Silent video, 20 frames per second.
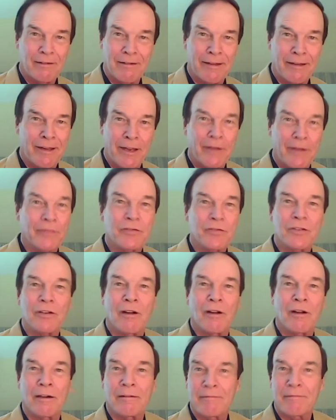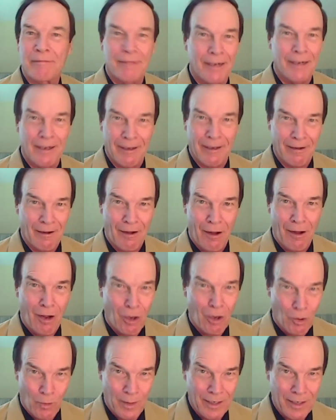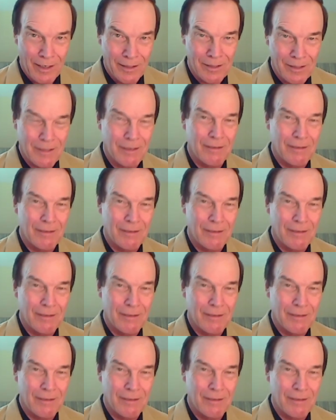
Gifts are nearly always